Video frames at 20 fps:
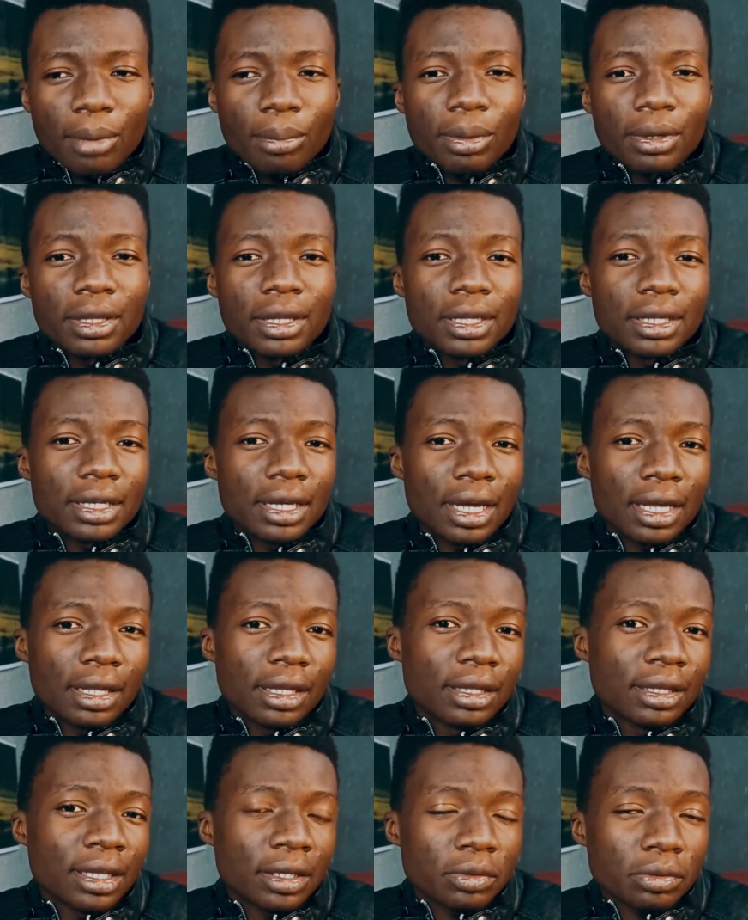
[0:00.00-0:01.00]
But then
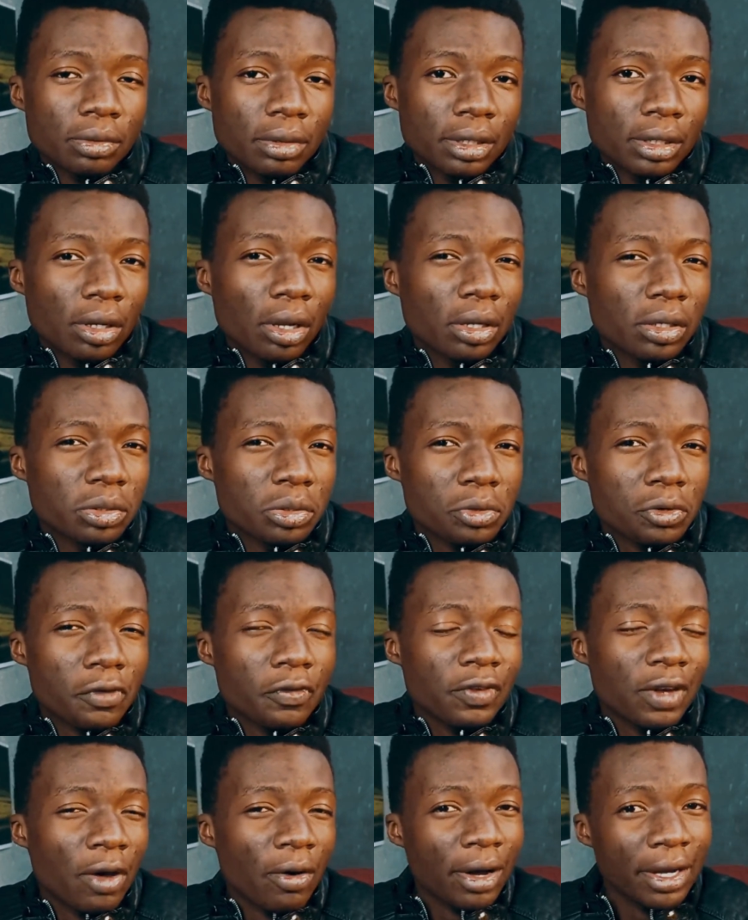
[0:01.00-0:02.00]
that one, I sort
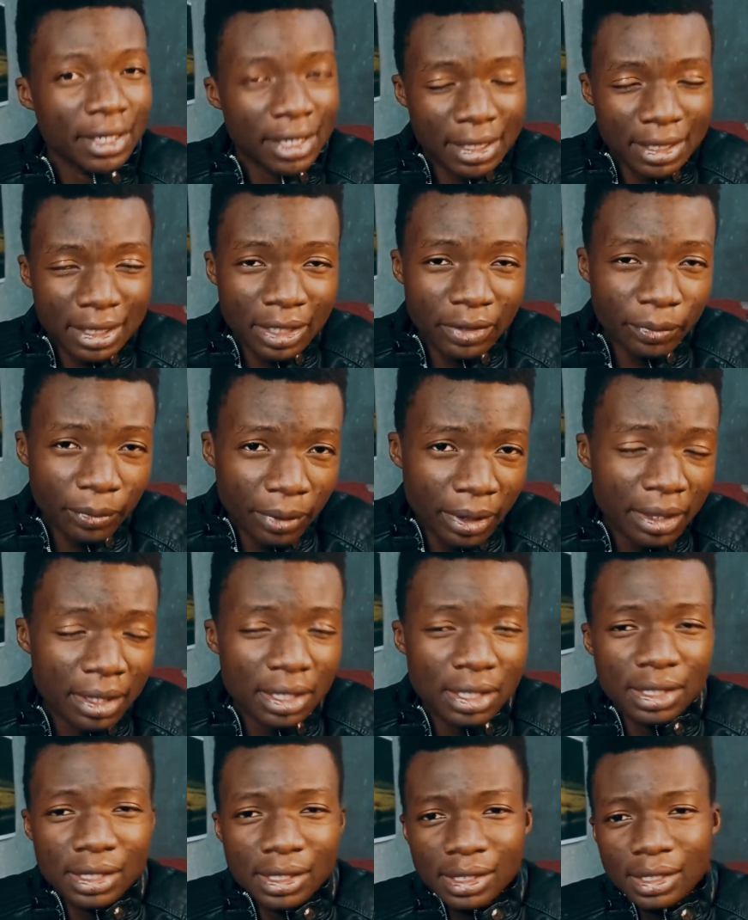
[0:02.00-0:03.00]
of now understand why
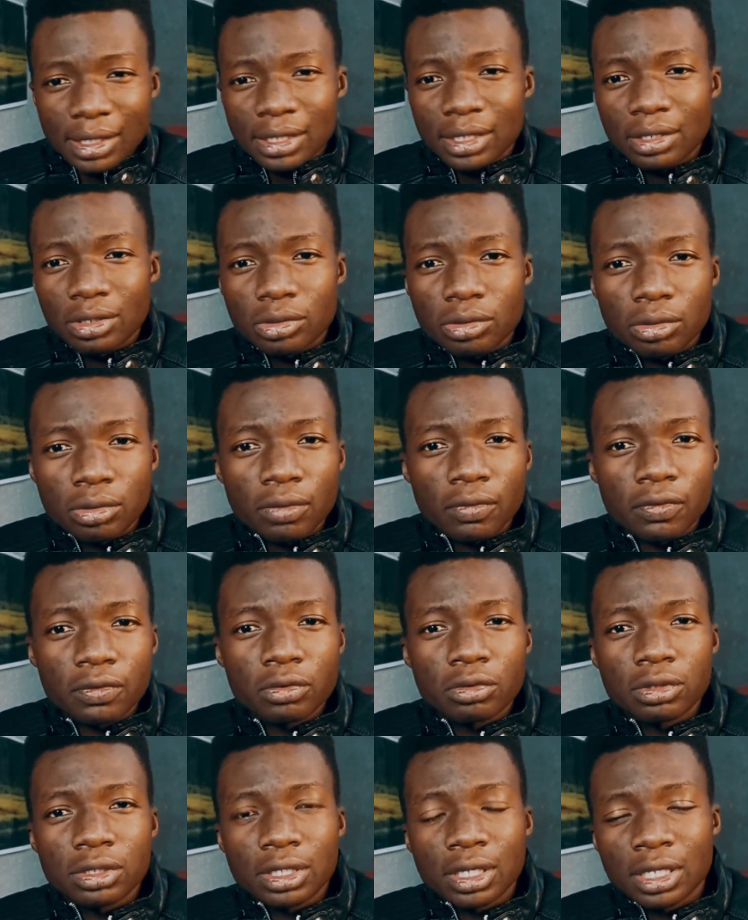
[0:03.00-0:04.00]
they did it. It's sort of
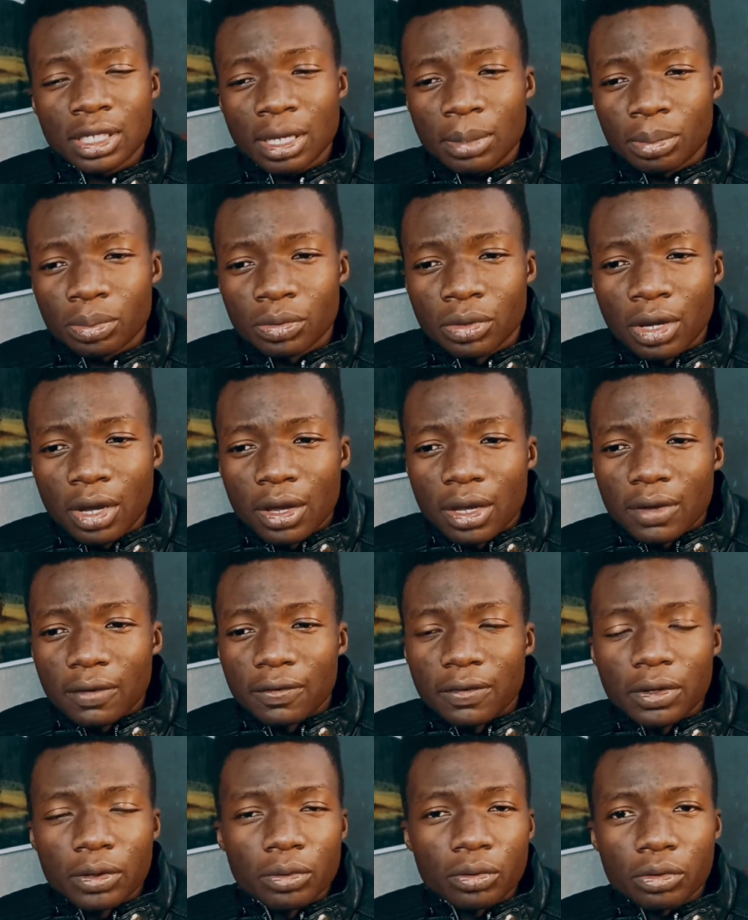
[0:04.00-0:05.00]
to set up
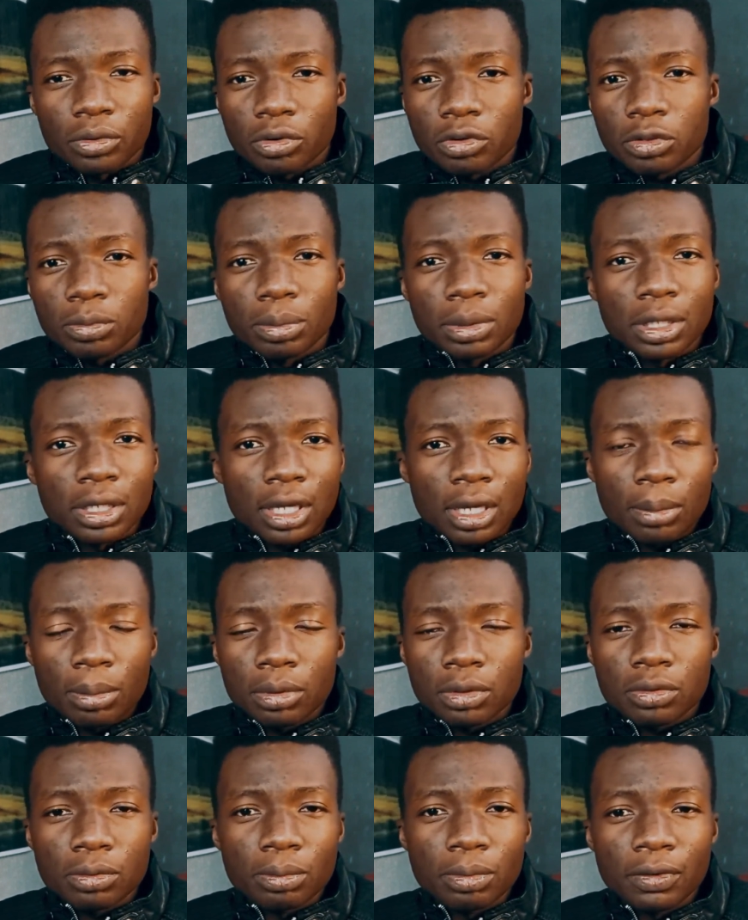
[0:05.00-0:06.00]
Fiona not being
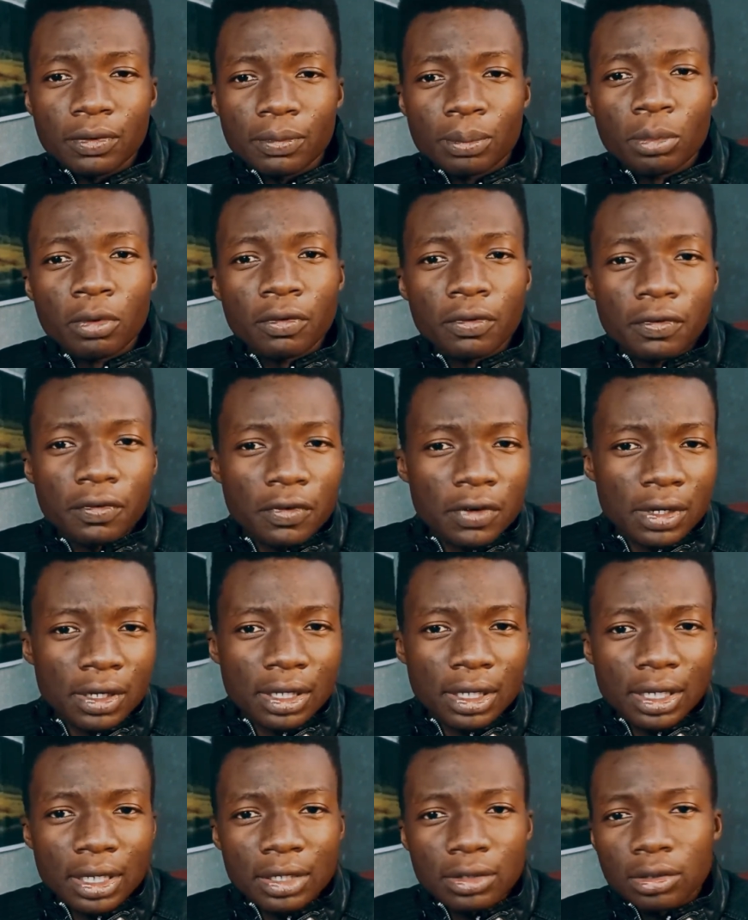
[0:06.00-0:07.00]
able to be moved
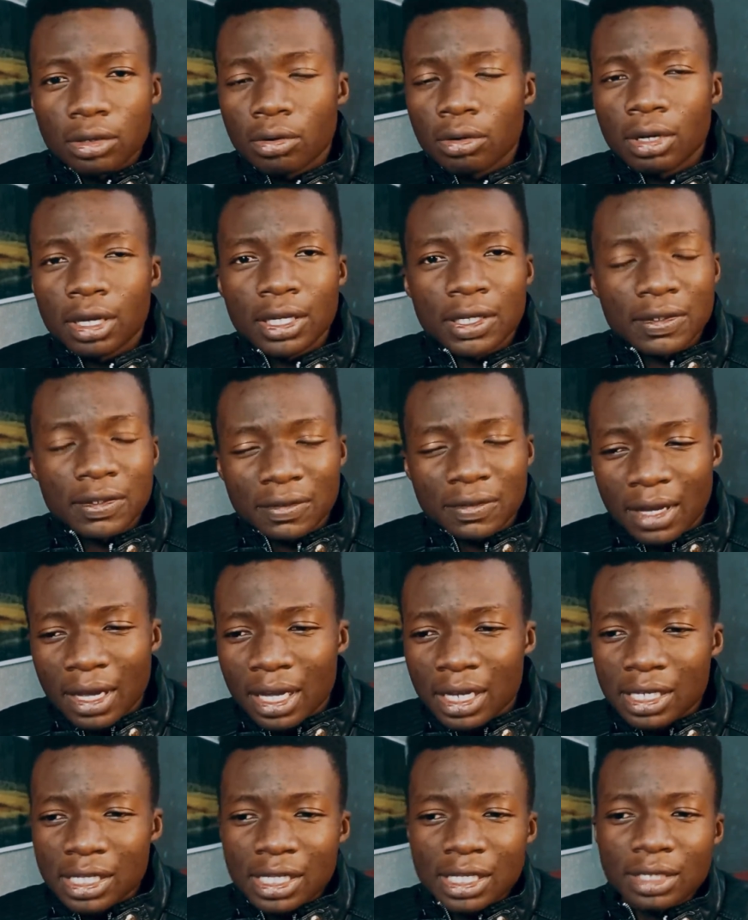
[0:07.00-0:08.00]
freely and, you know, get
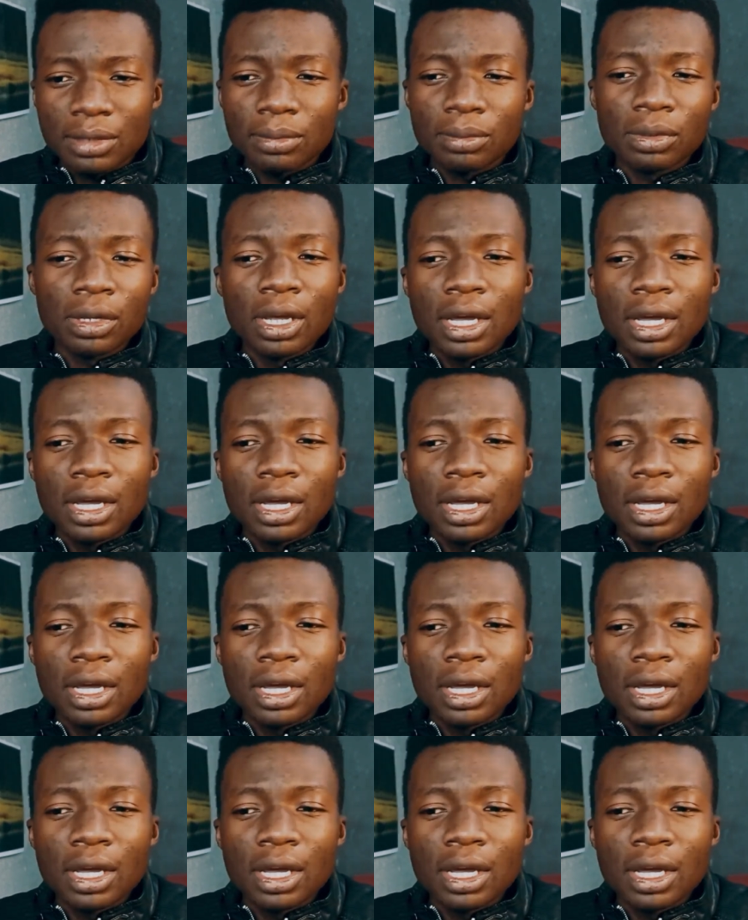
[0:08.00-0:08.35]
fired and